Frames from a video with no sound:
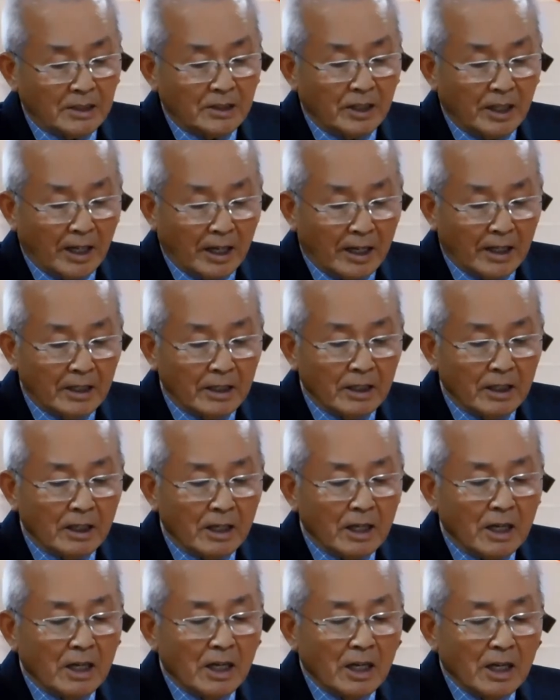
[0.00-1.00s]
said
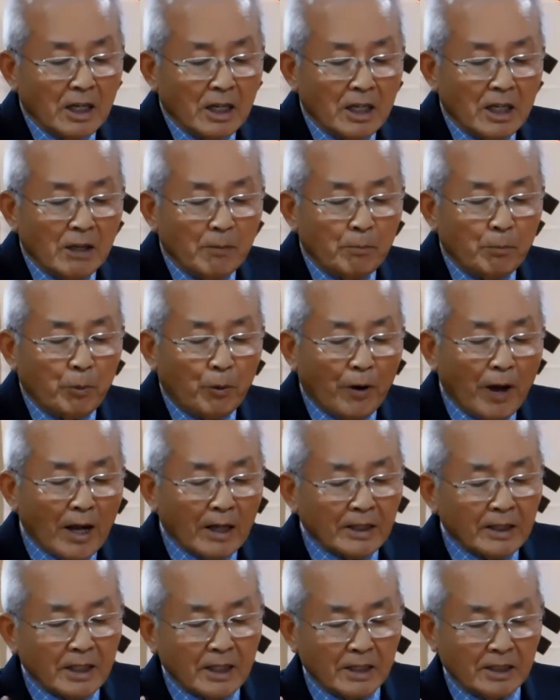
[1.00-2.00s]
he
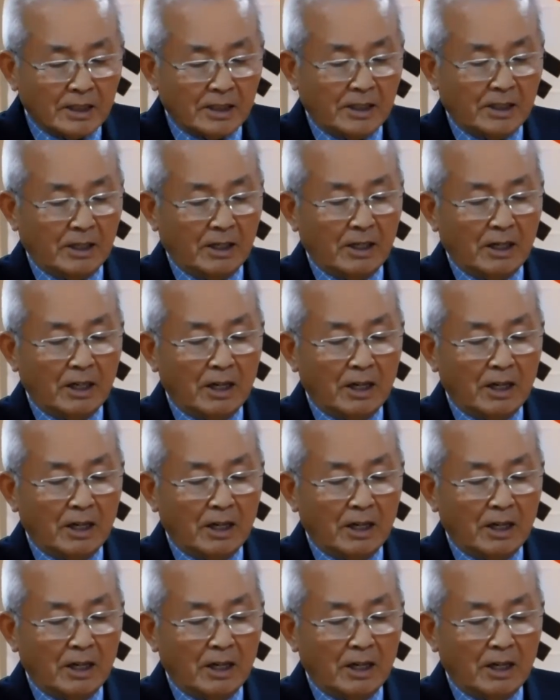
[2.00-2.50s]
practiced